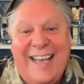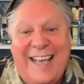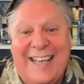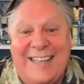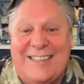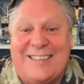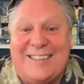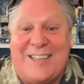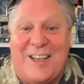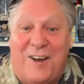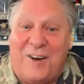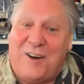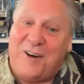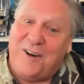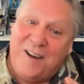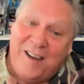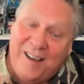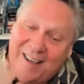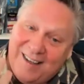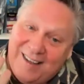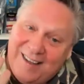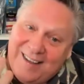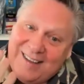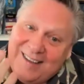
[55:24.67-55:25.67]
And
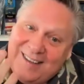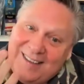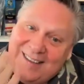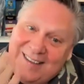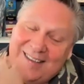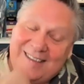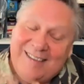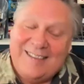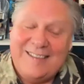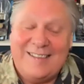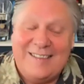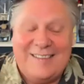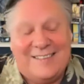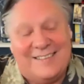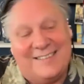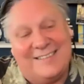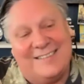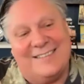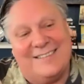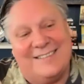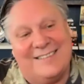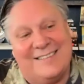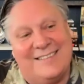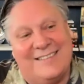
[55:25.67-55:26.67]
so
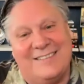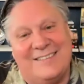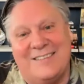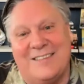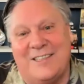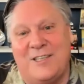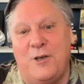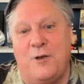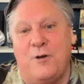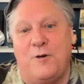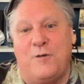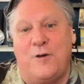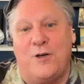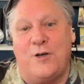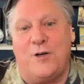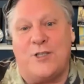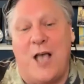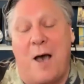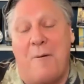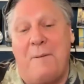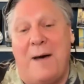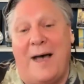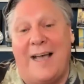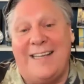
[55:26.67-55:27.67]
the universe
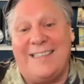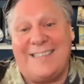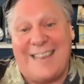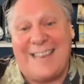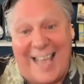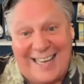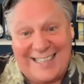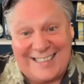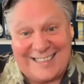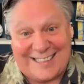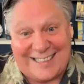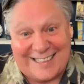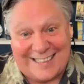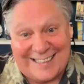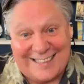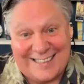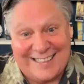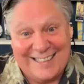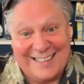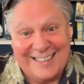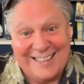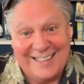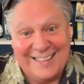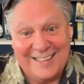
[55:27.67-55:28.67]
got my attention.